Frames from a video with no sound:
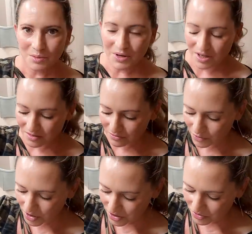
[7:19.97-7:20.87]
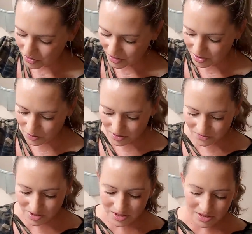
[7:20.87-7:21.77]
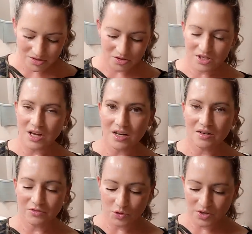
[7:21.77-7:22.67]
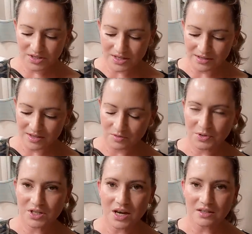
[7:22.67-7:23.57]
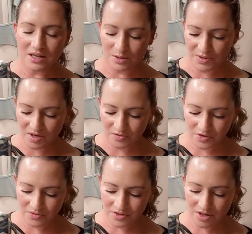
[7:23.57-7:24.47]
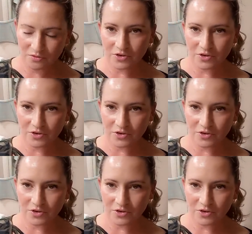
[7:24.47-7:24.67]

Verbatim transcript: But for Eucerin, this one's very nice. There's Sun Fluid Sensitive Protect SPF 50.